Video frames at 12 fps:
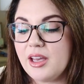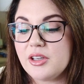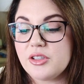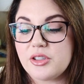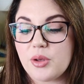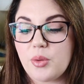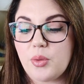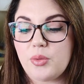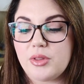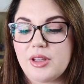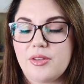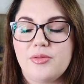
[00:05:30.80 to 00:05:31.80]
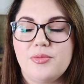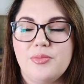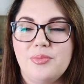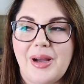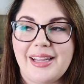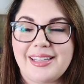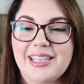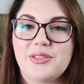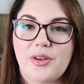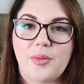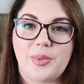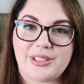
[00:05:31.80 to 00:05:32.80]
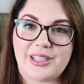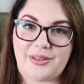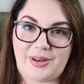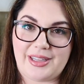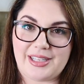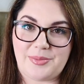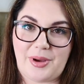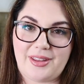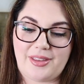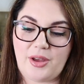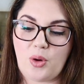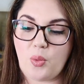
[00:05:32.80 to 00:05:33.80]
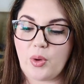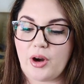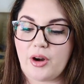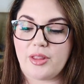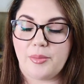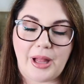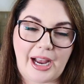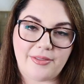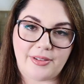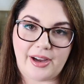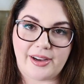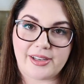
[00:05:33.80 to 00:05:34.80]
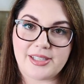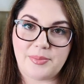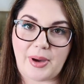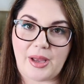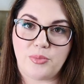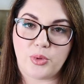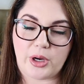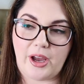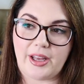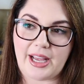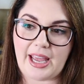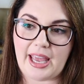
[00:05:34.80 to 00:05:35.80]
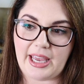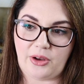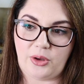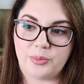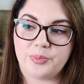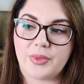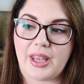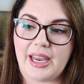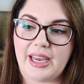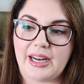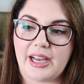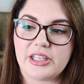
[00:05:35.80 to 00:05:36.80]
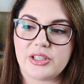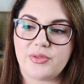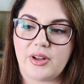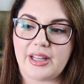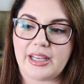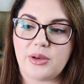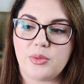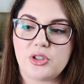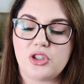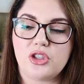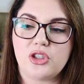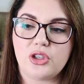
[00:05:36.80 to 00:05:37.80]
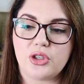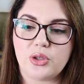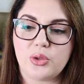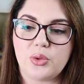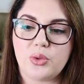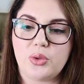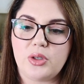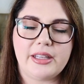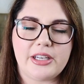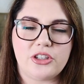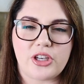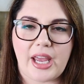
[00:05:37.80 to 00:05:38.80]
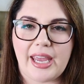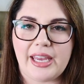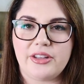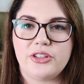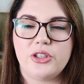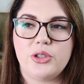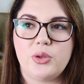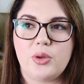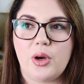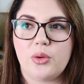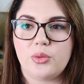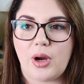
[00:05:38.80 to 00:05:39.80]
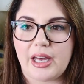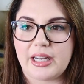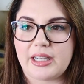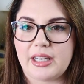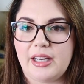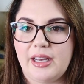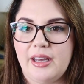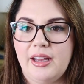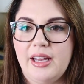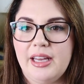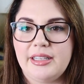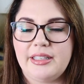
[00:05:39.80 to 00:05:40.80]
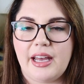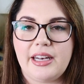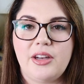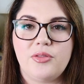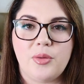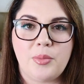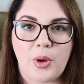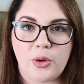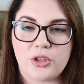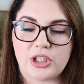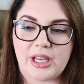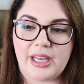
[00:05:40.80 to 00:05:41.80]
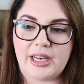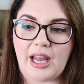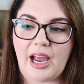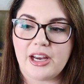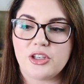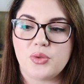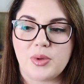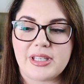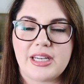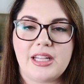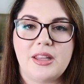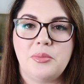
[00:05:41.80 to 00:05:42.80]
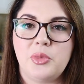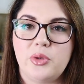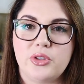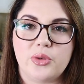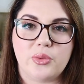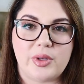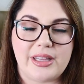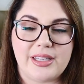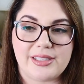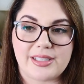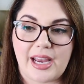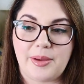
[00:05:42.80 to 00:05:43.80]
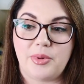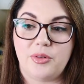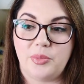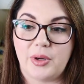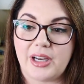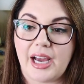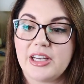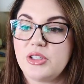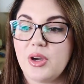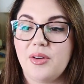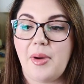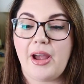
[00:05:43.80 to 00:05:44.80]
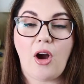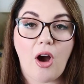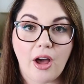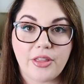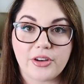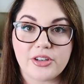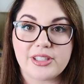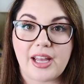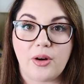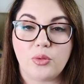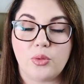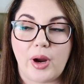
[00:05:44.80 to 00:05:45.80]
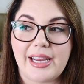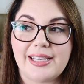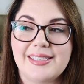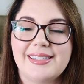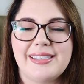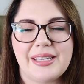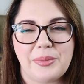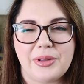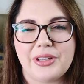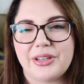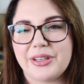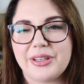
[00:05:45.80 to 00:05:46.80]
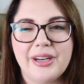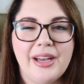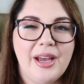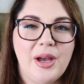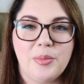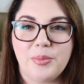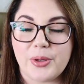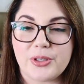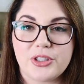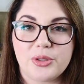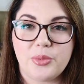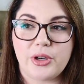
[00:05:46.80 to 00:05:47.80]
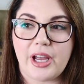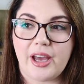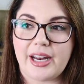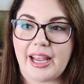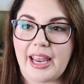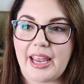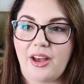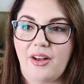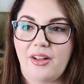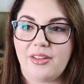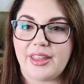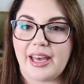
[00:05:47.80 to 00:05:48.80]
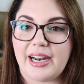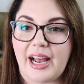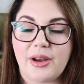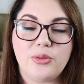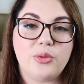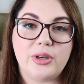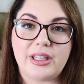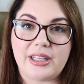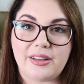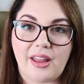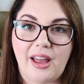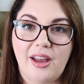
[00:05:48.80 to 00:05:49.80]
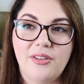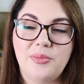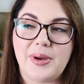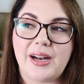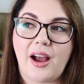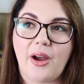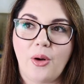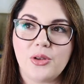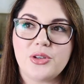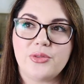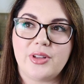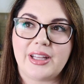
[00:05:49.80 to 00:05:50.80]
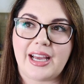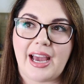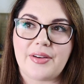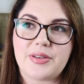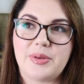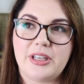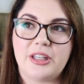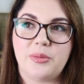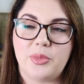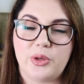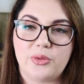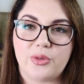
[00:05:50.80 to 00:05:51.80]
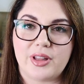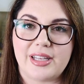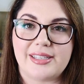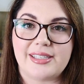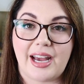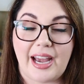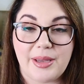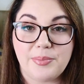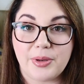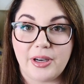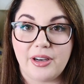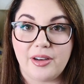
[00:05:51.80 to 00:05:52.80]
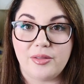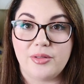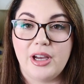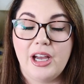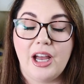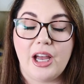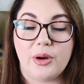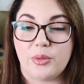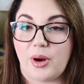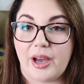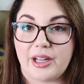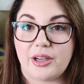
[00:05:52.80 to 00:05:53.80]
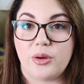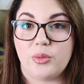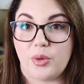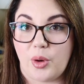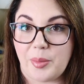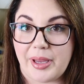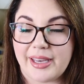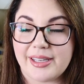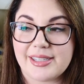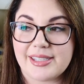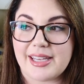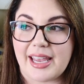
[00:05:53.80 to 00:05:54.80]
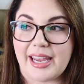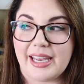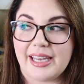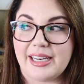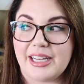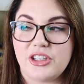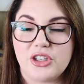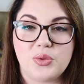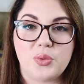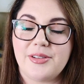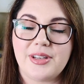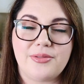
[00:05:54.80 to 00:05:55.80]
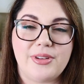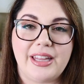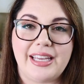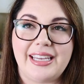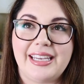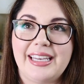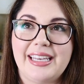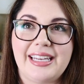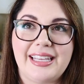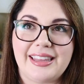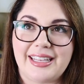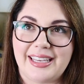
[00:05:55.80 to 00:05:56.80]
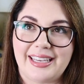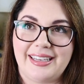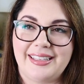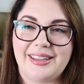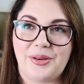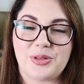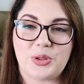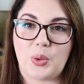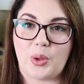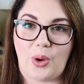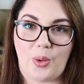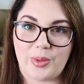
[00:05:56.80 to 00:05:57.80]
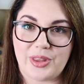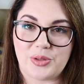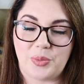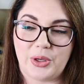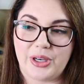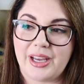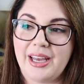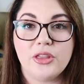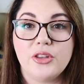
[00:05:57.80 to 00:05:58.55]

So the my least favorite books that I read this month were The Black Fox by Brianna Hale, and I just felt like it was too cliche, too erotica, not enough emotion. I just wasn't in the mood to read this type of book. I do have my authors that write similar books to Brianna Hale that I really love, but I also feel like I have to be in the mood for this type of erotic romance, and it just, I was not feeling anything that was going on with this book.